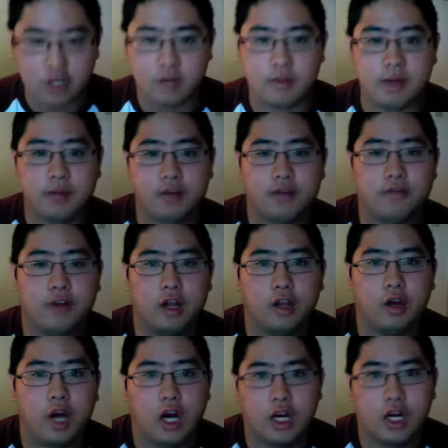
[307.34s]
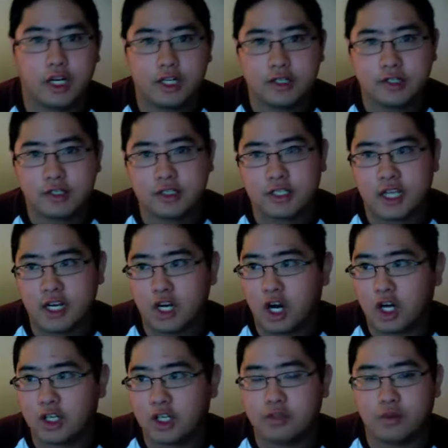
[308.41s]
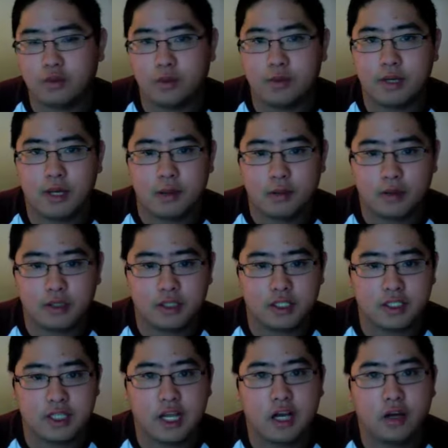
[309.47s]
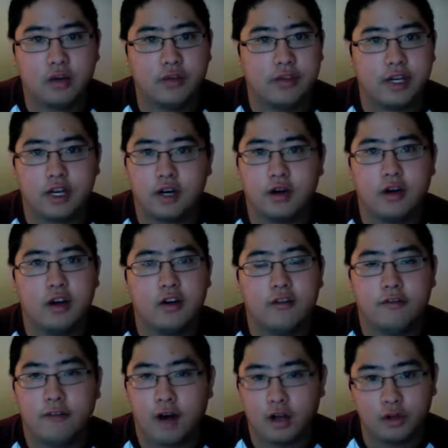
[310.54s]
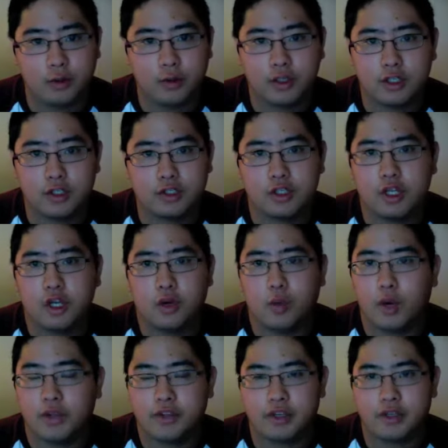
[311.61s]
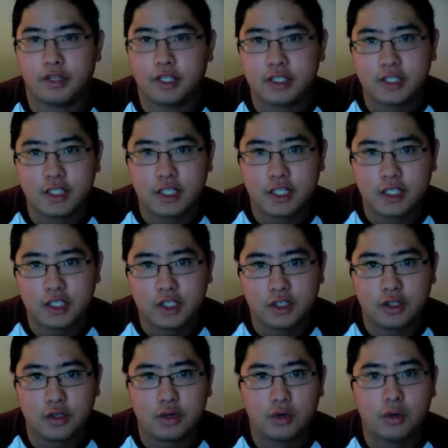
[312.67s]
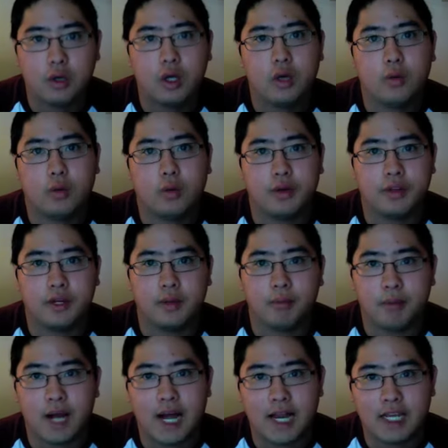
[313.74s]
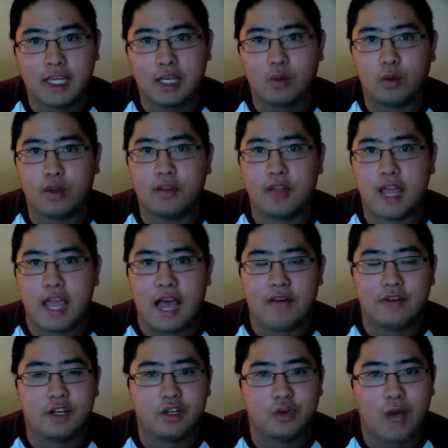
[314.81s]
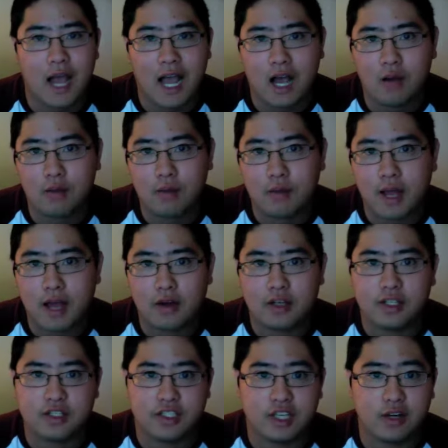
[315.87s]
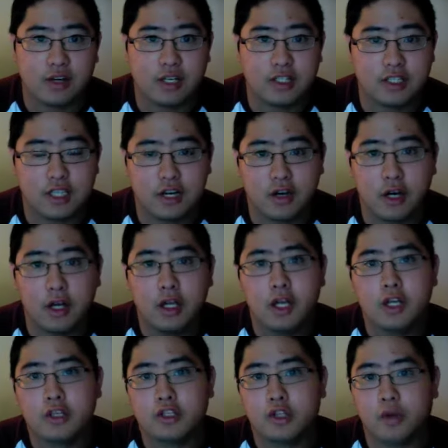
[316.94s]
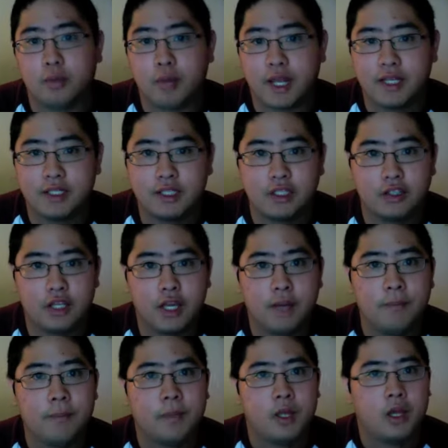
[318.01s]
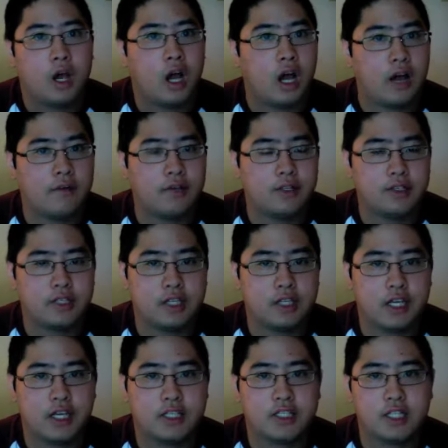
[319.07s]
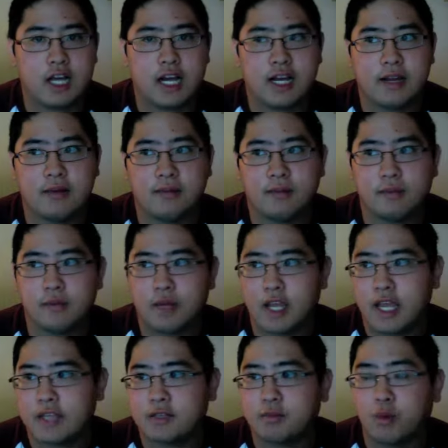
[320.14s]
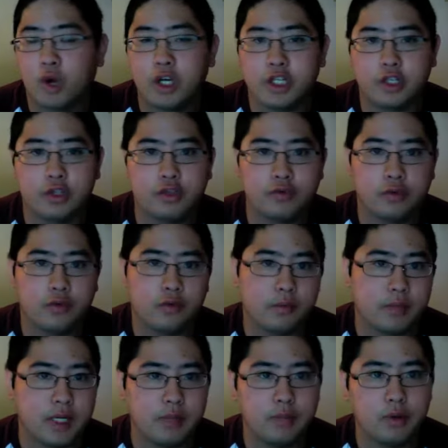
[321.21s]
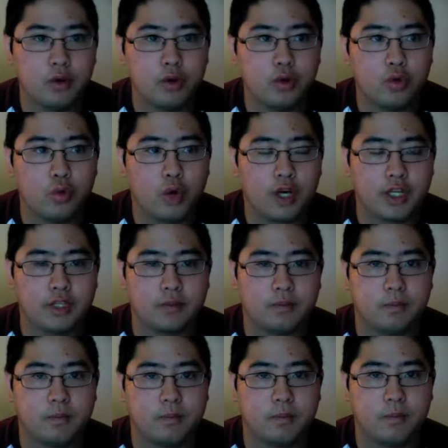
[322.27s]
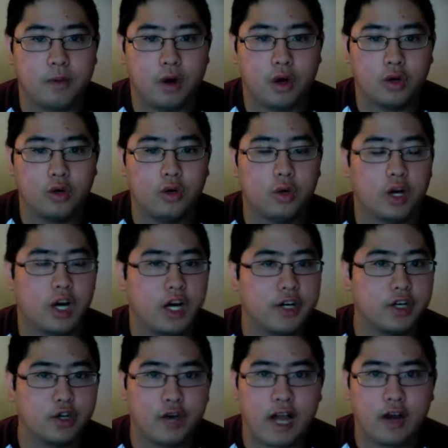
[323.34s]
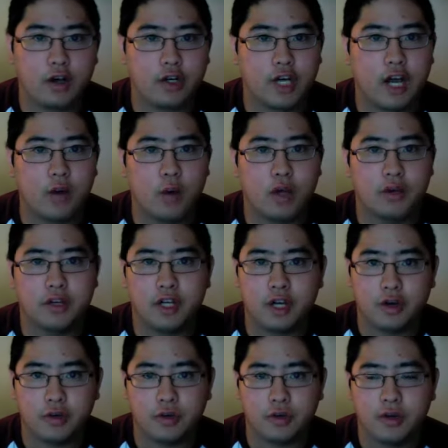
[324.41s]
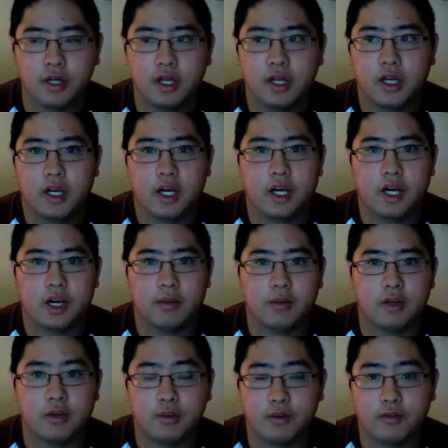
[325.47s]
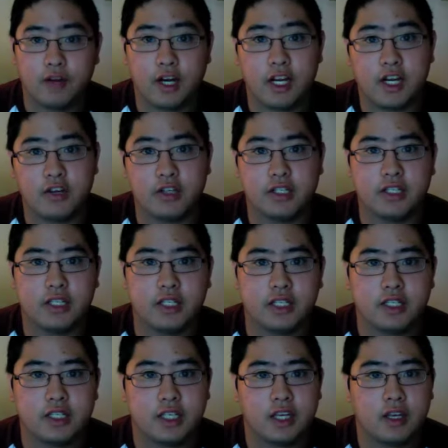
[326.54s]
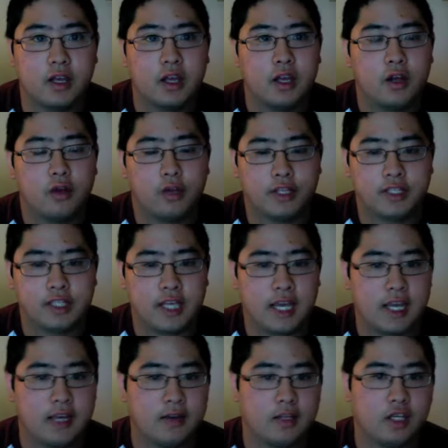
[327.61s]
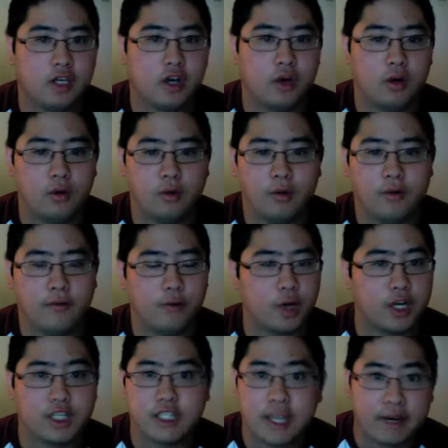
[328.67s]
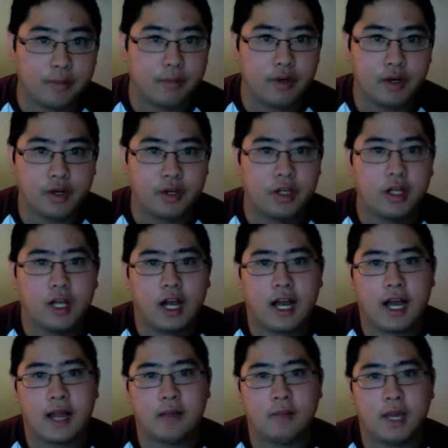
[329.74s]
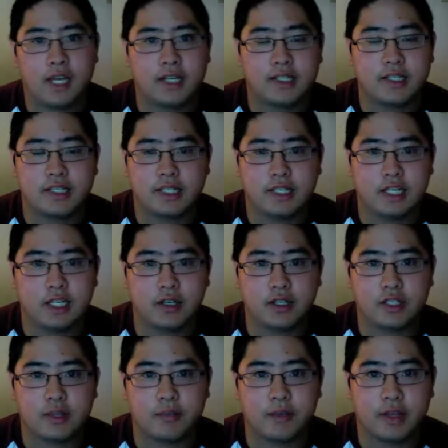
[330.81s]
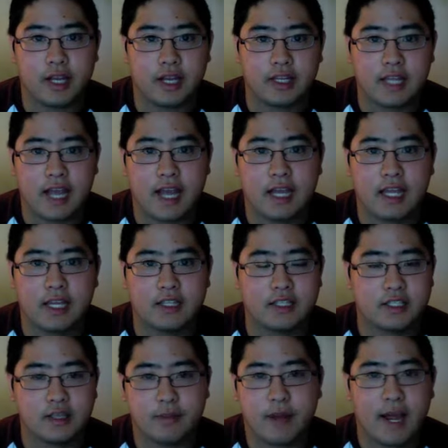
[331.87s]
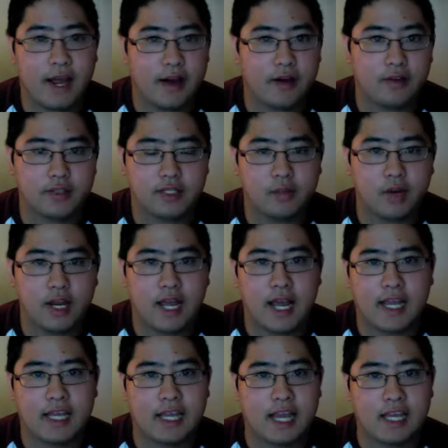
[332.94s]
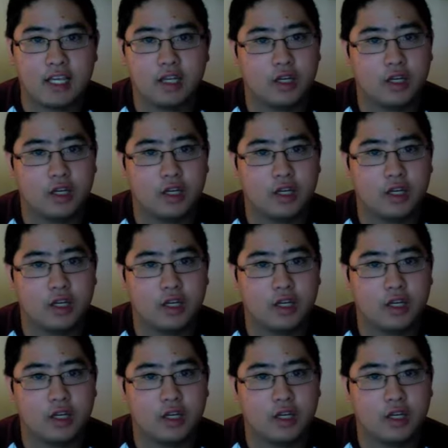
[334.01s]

going to be able to follow artists, and artists will be able to tell their followers what they're listening to, what they're buying when they have a new album out, etc., etc. So basically, obviously, it's more useful for people who want to or who are underground or not well known. It will be very interesting to see. Let's say, for example, I make a CD or something like that, and somehow, some way, I get